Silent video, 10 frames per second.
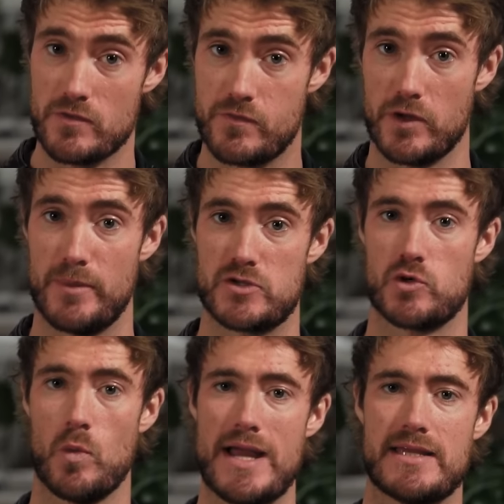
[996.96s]
you feel most
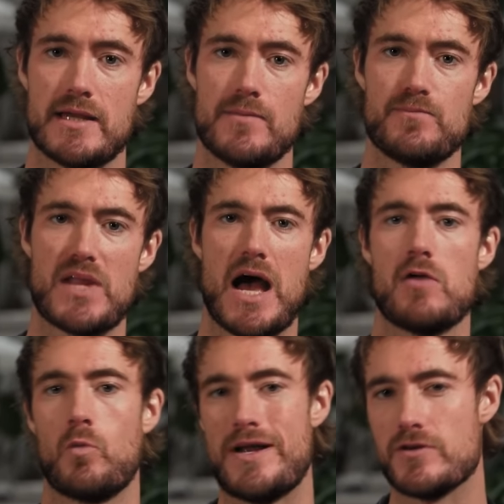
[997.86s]
awake
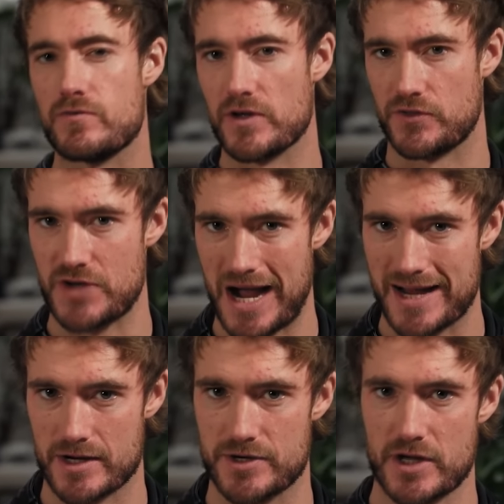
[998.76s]
and when you feel
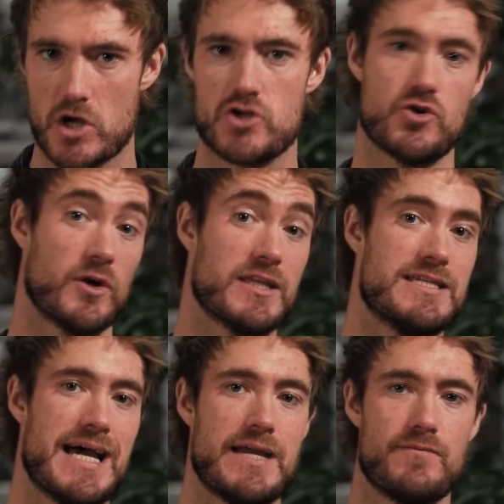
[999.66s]
tired during the
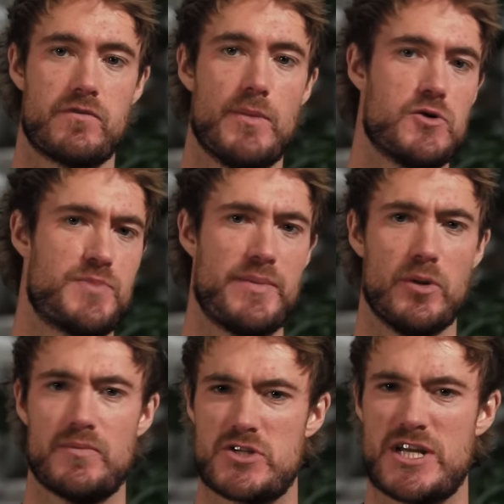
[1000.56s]
day. For most
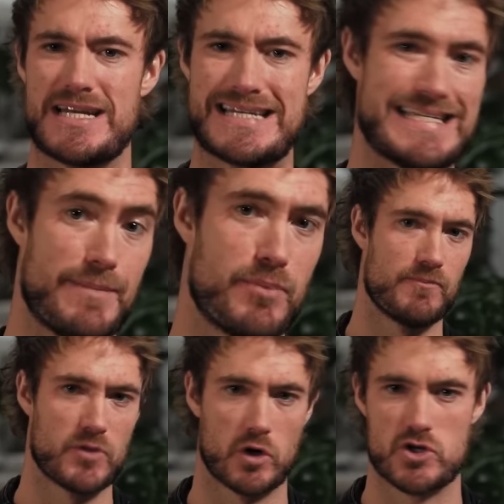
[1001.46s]
people, there's a dip
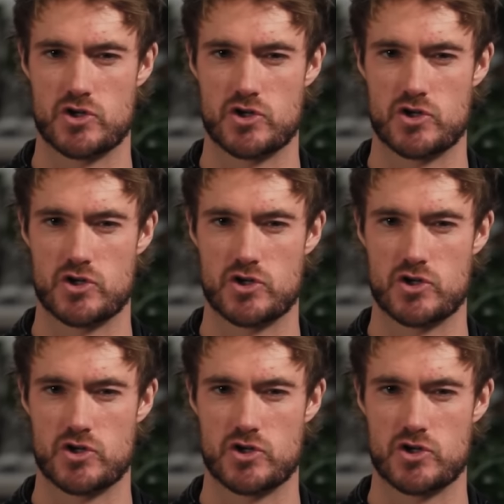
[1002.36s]
or a